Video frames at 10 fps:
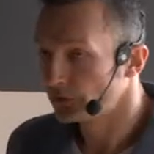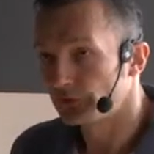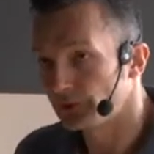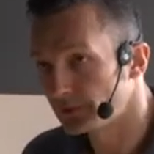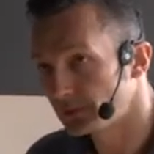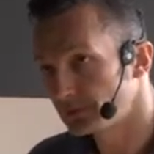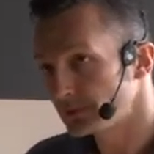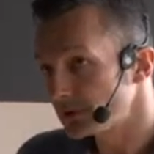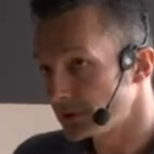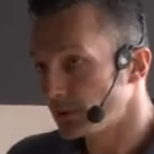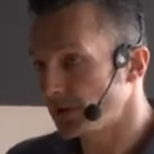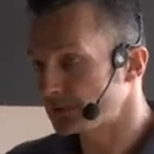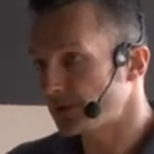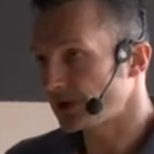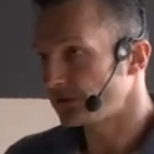So
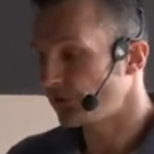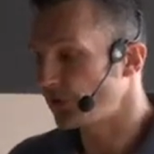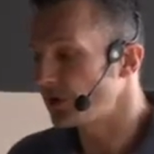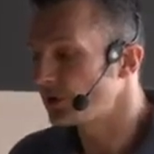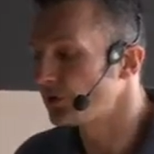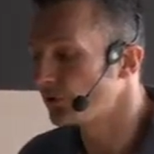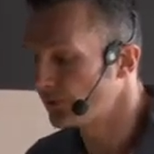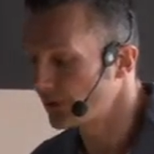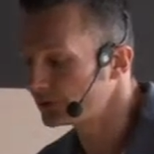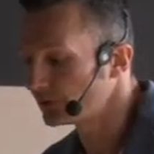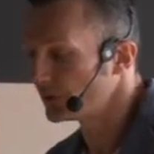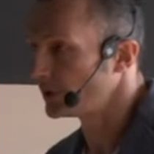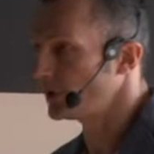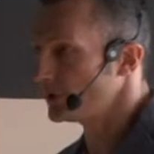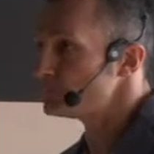what we can see here that
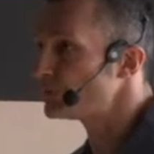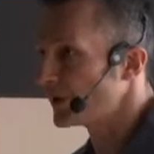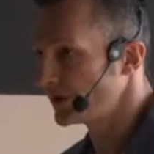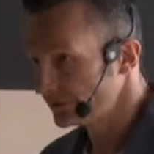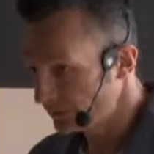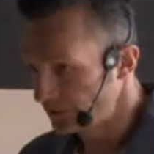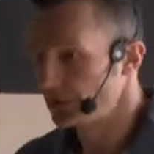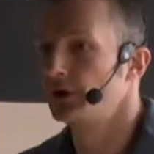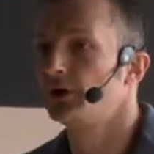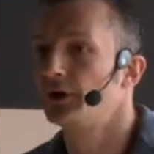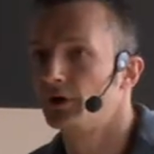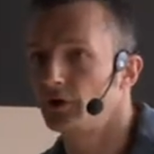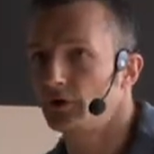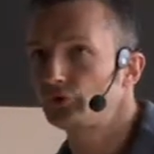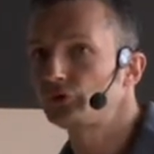brands
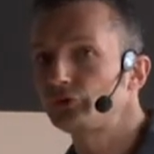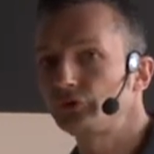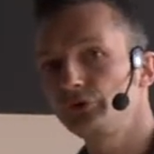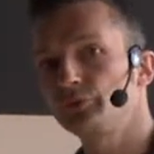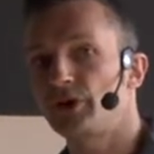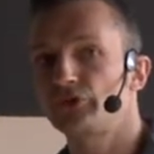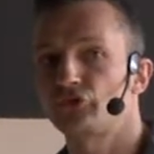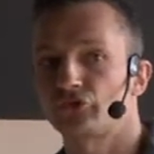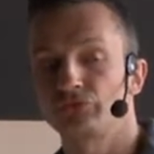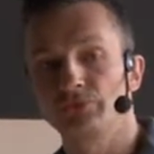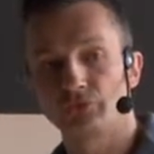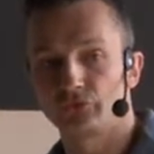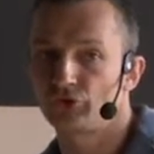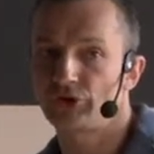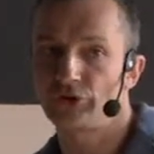too much
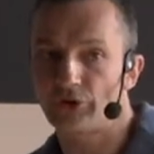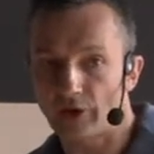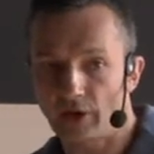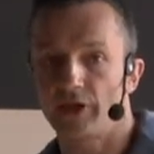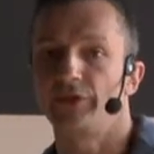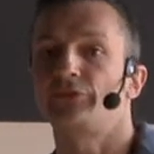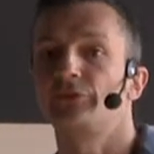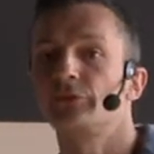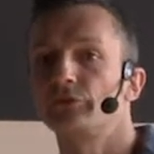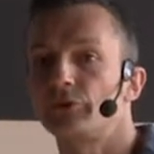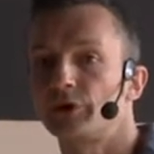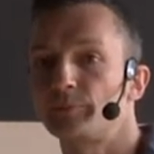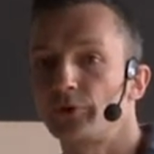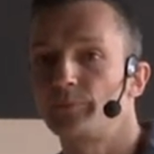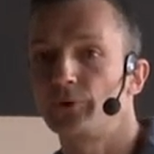generalize their
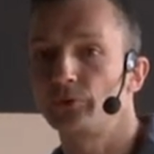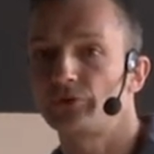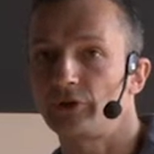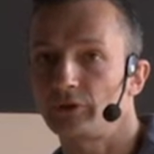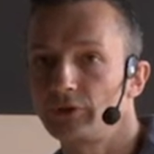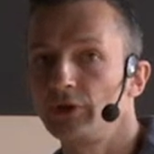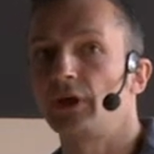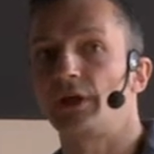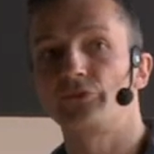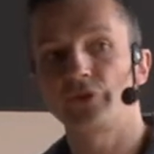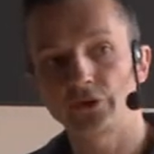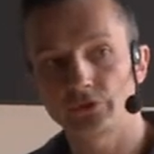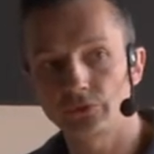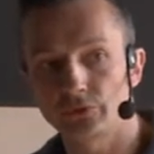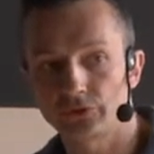proposal and they
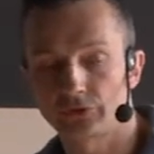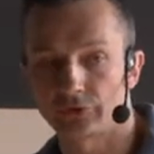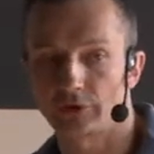do not